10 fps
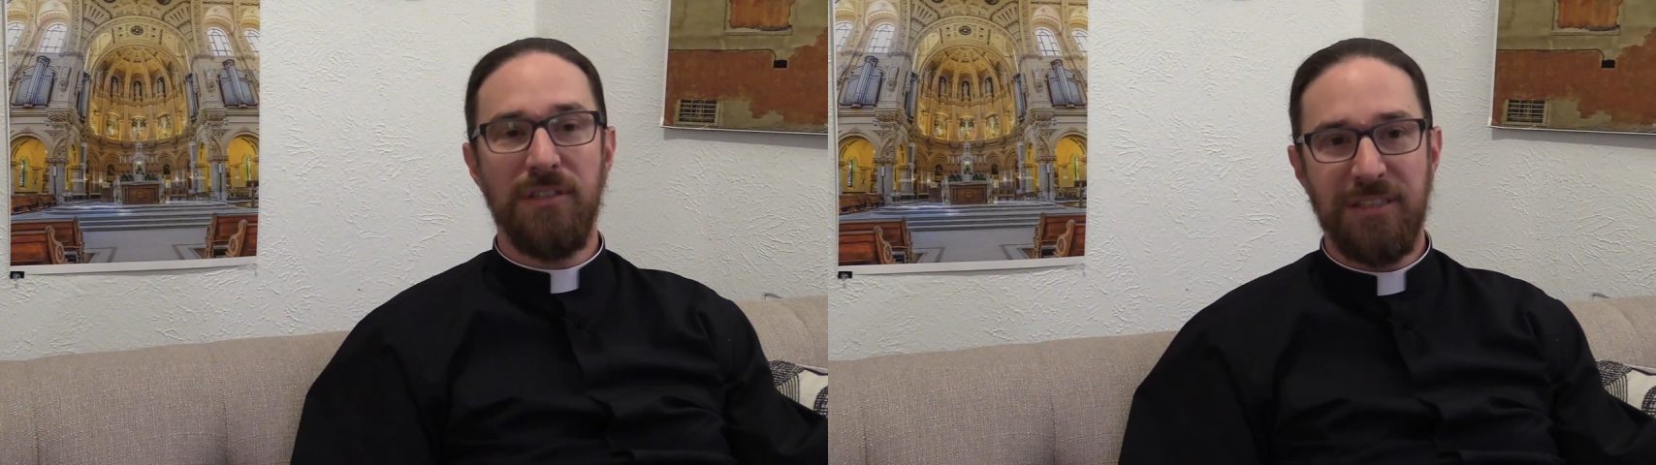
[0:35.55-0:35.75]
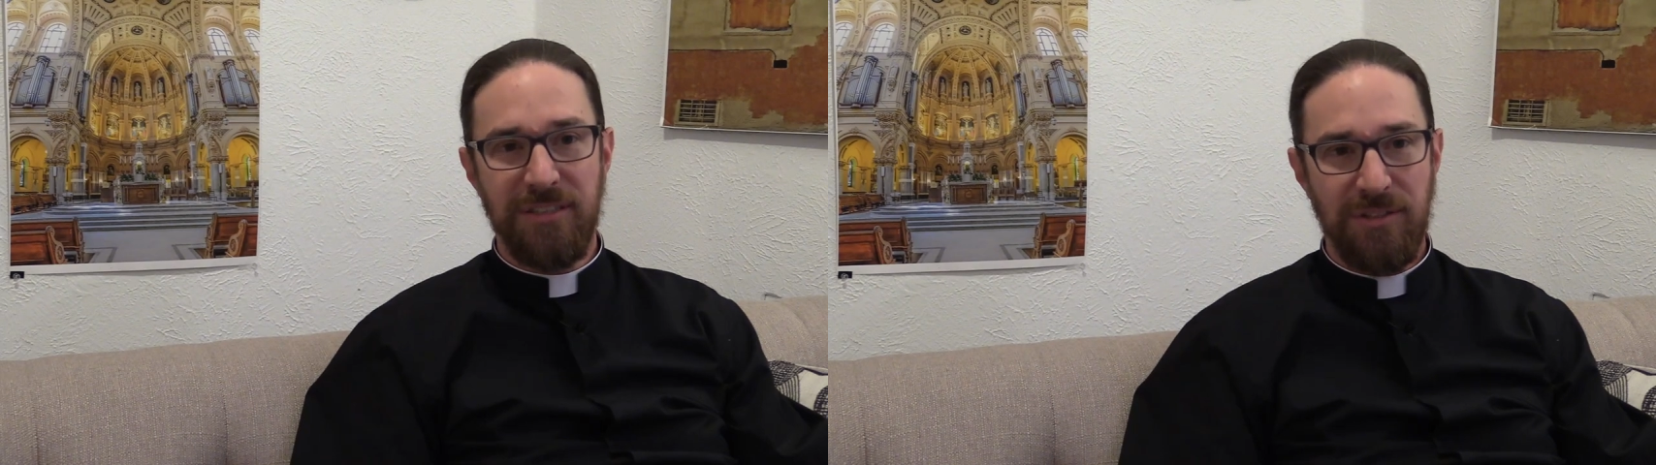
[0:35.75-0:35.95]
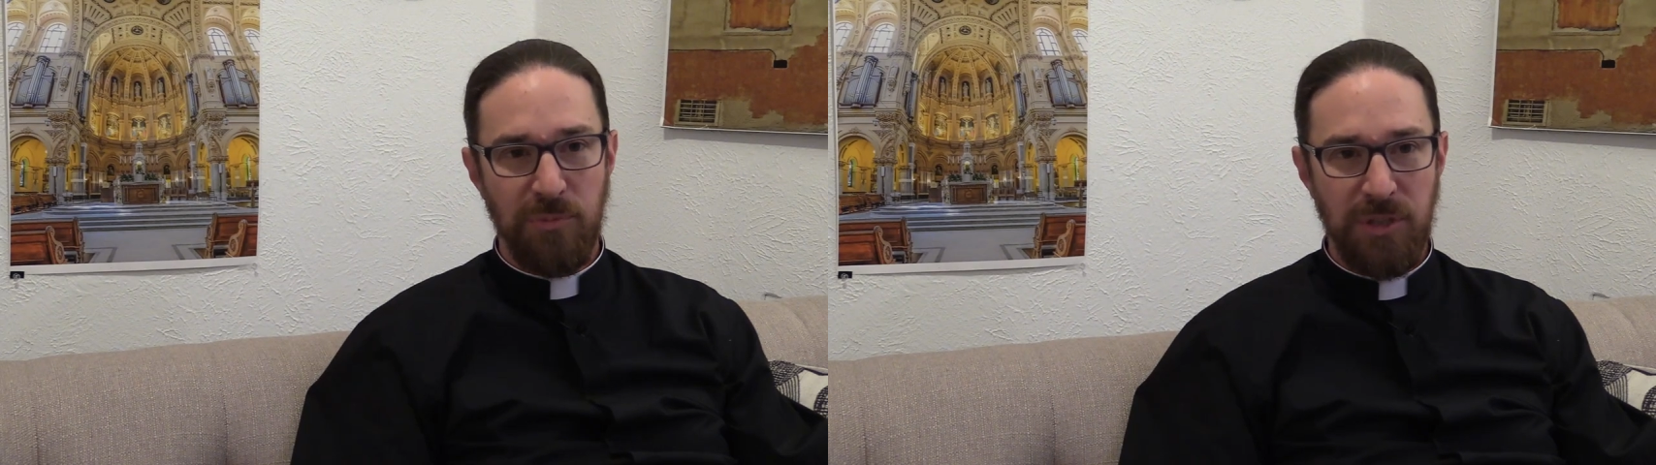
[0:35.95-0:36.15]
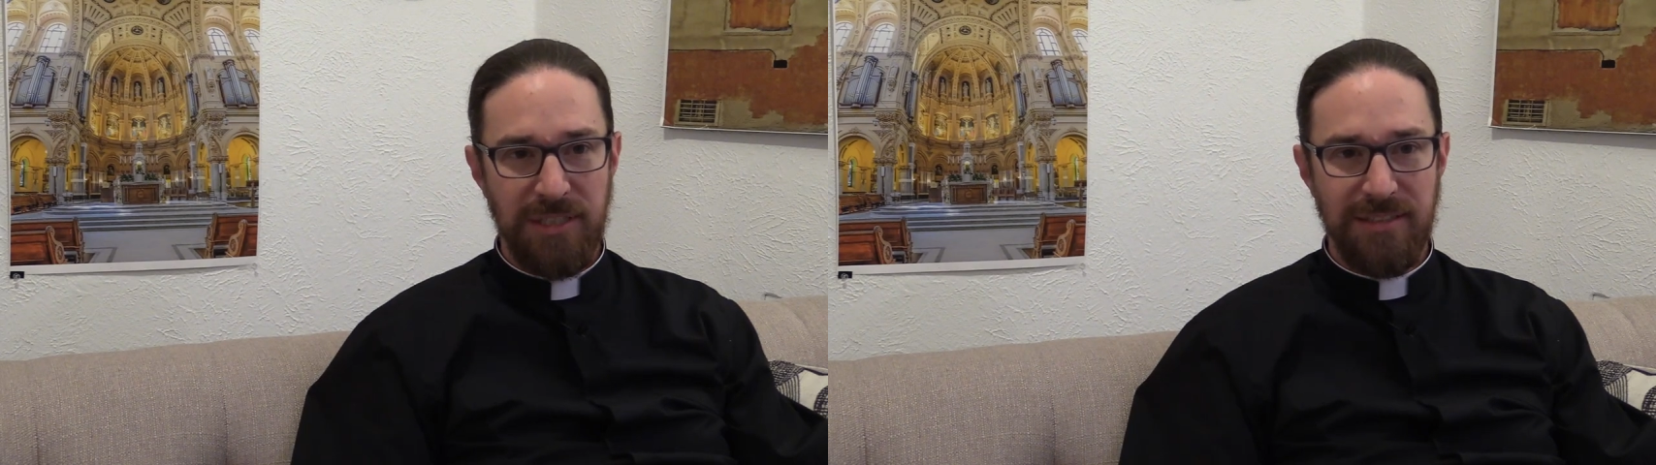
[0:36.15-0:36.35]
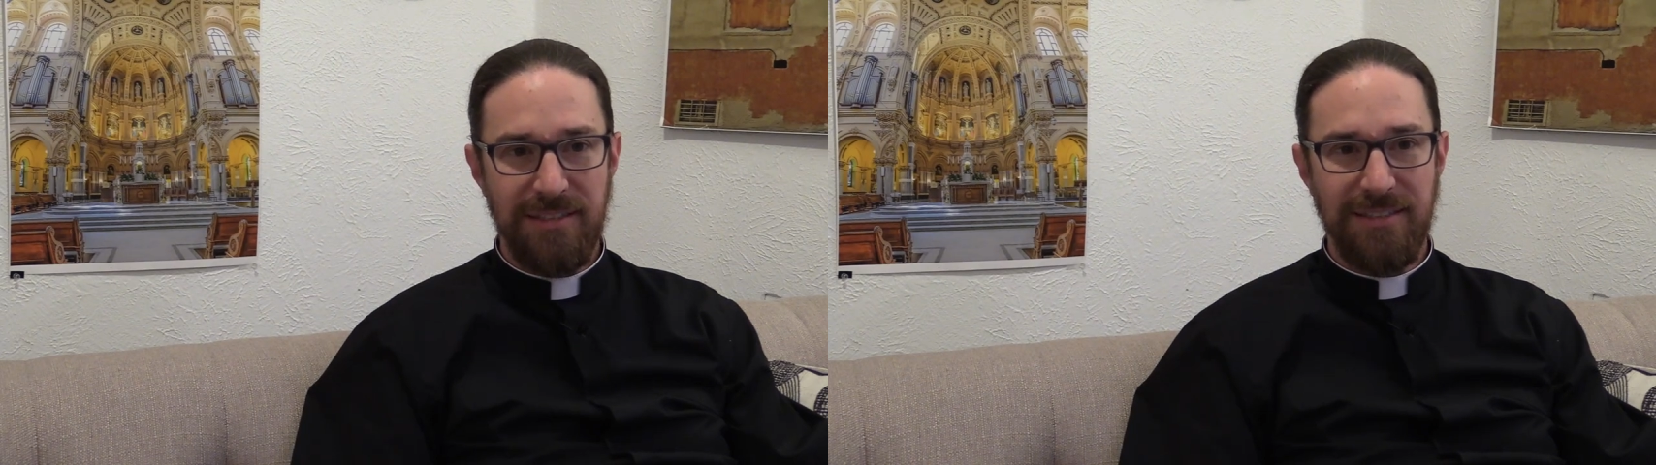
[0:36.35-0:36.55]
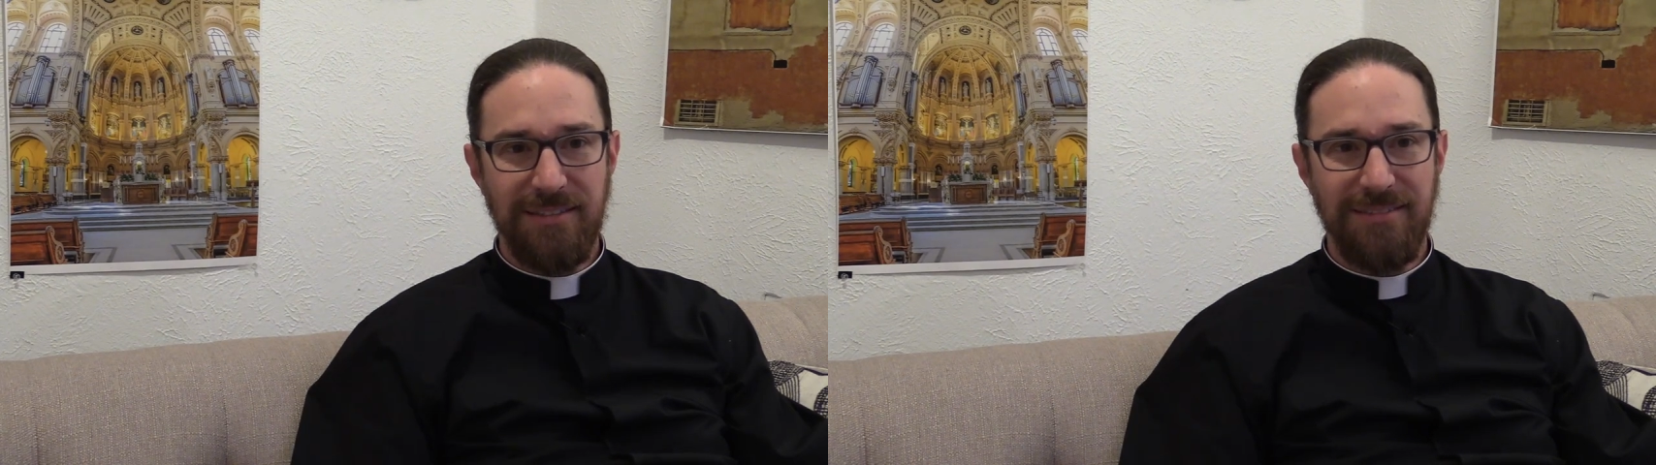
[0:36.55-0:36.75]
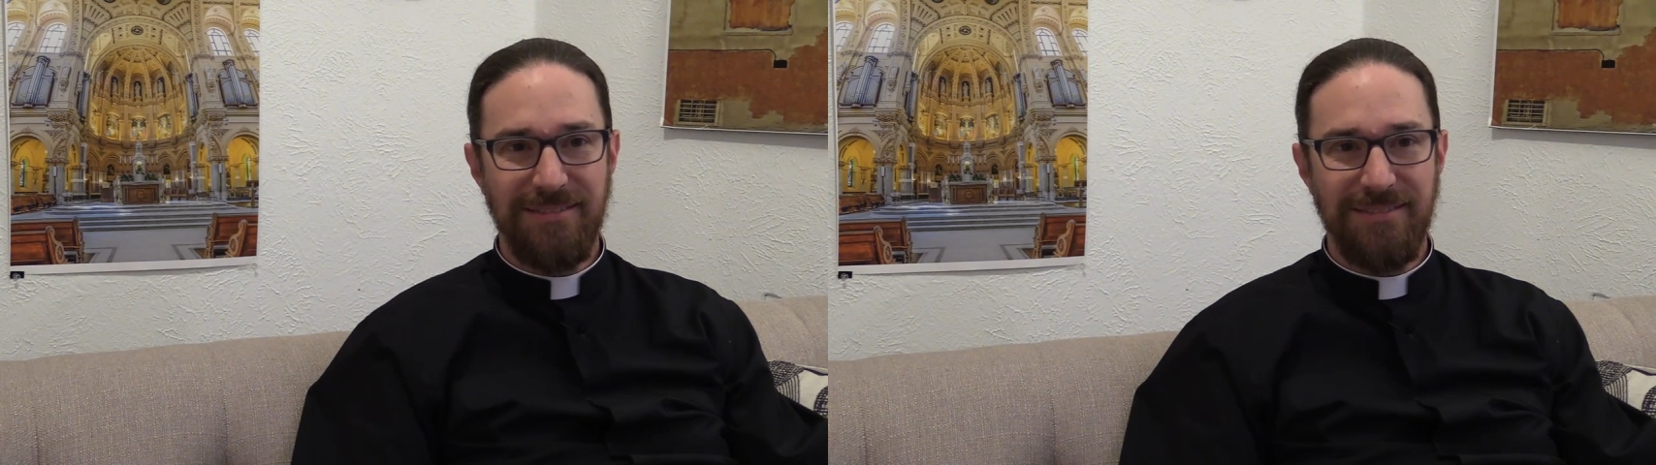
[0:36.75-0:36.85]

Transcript: is the woods.